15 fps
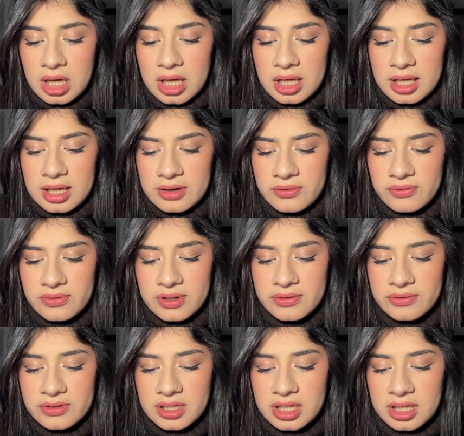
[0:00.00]
In
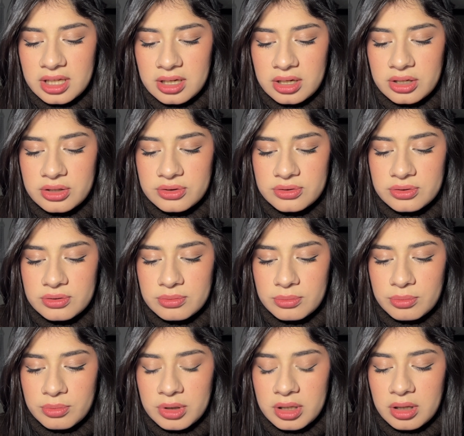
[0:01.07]
50 years,
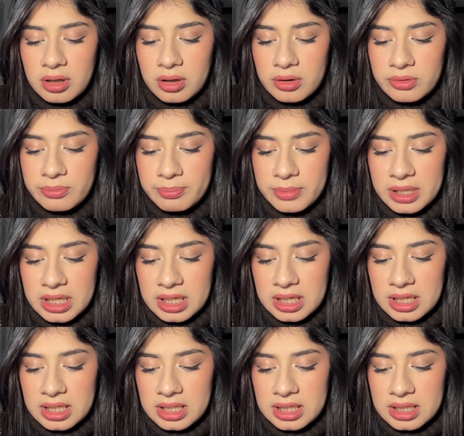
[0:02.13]
we'll all be
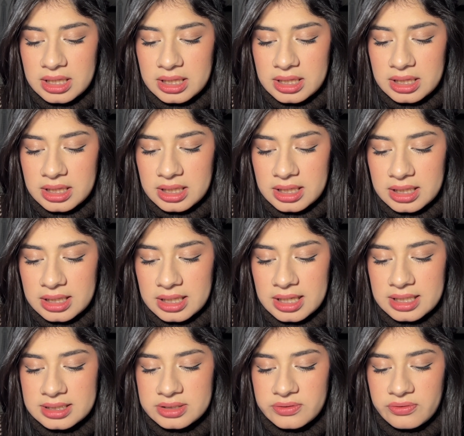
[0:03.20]

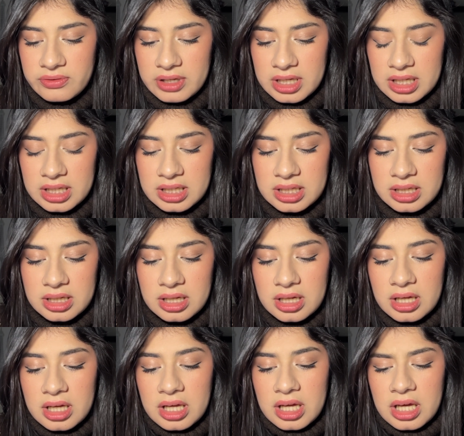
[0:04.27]
declassified,
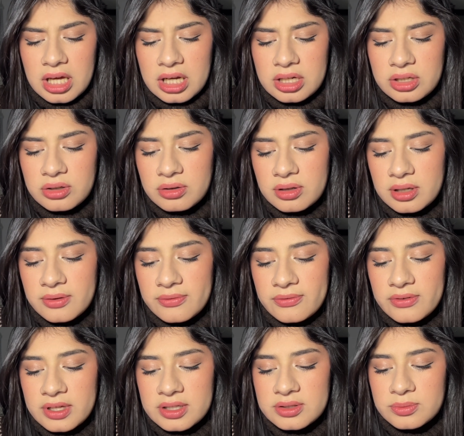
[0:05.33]
and you'll
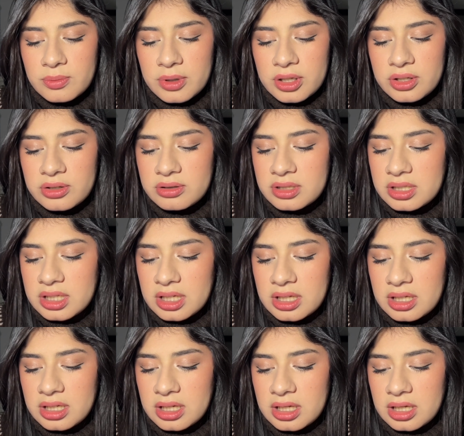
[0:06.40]
confess why you
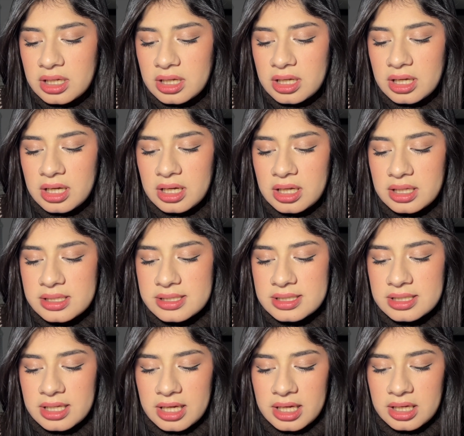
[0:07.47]
did it, and I'll
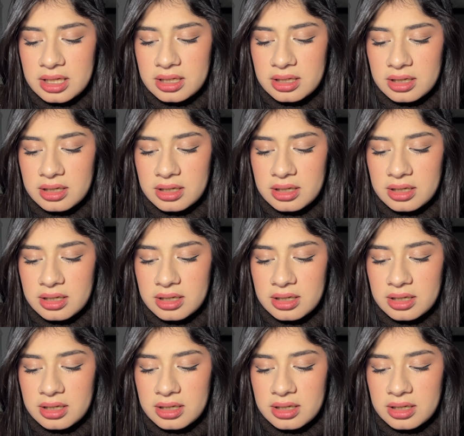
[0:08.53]
say